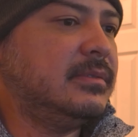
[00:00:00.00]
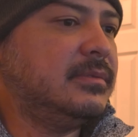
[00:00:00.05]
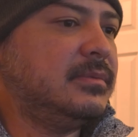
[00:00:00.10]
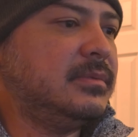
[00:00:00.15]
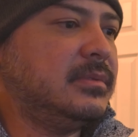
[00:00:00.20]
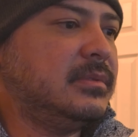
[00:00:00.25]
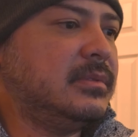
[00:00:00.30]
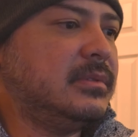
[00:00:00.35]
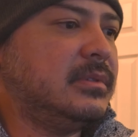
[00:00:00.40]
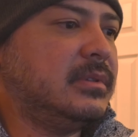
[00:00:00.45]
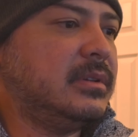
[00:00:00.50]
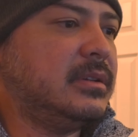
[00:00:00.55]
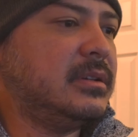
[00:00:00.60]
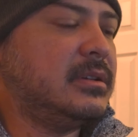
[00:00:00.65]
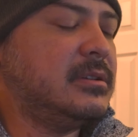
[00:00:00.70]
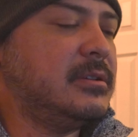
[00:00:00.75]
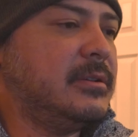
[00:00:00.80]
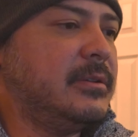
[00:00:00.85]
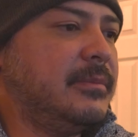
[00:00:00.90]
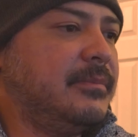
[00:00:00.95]
if
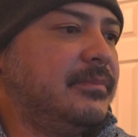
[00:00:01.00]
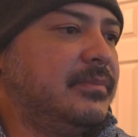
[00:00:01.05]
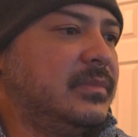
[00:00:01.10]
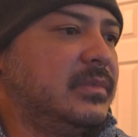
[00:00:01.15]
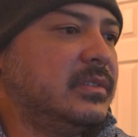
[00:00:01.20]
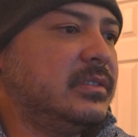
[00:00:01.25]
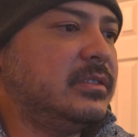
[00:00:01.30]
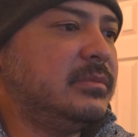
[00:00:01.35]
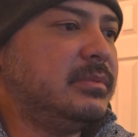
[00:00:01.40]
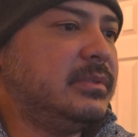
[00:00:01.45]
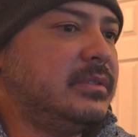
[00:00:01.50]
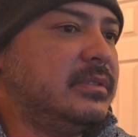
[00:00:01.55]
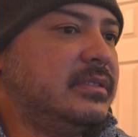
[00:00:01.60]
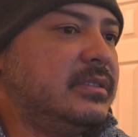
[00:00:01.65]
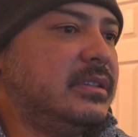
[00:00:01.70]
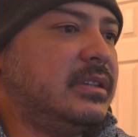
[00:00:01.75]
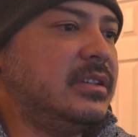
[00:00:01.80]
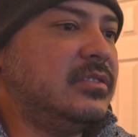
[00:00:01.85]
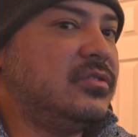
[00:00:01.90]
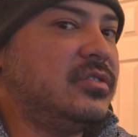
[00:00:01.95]
we'll
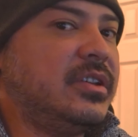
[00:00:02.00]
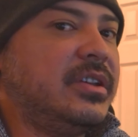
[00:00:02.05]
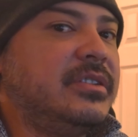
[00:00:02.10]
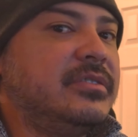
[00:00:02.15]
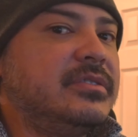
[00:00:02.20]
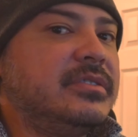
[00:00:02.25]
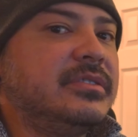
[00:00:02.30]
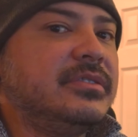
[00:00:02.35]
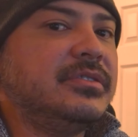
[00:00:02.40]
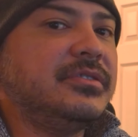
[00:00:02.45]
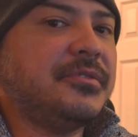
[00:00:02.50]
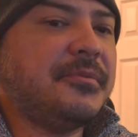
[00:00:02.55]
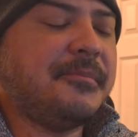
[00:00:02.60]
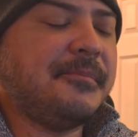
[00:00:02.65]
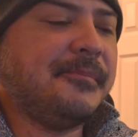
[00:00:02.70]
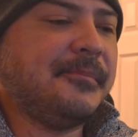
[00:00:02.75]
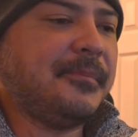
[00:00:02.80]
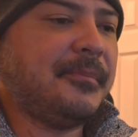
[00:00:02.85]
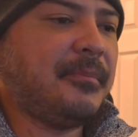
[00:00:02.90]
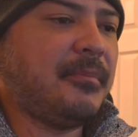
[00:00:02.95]
experience any changes
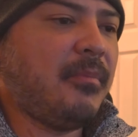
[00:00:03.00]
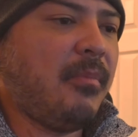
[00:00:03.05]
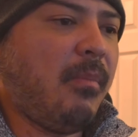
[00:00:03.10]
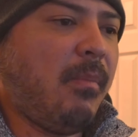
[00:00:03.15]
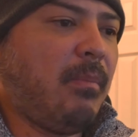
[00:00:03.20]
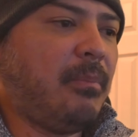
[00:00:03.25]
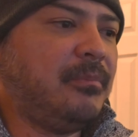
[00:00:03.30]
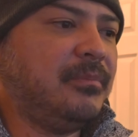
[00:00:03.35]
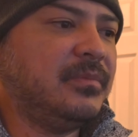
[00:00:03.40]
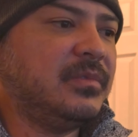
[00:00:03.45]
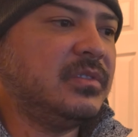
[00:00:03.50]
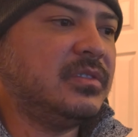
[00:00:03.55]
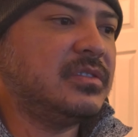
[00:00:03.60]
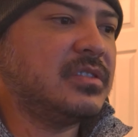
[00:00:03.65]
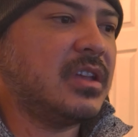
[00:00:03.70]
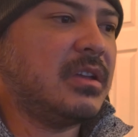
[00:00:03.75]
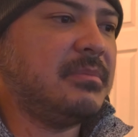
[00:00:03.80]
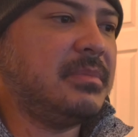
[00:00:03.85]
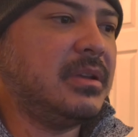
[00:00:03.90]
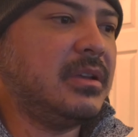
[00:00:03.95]
this
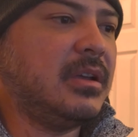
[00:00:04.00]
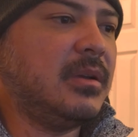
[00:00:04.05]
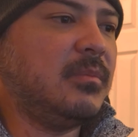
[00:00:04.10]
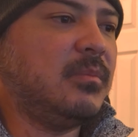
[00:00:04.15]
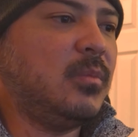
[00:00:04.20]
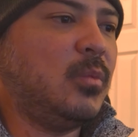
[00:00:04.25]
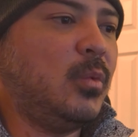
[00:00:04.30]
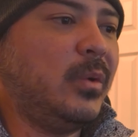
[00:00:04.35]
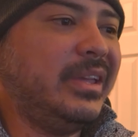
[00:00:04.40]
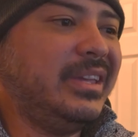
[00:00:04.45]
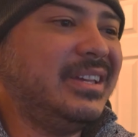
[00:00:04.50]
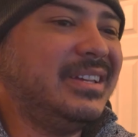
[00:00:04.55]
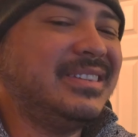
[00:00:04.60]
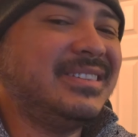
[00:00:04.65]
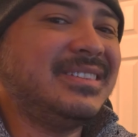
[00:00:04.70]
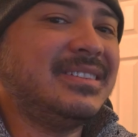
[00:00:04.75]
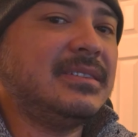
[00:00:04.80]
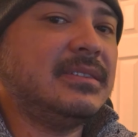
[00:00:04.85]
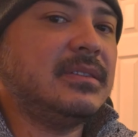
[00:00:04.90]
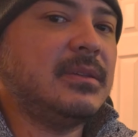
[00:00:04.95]
coming up
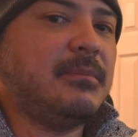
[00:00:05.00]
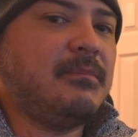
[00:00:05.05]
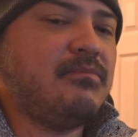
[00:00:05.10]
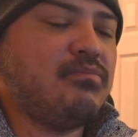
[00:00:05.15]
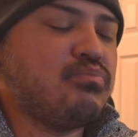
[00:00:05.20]
weeks,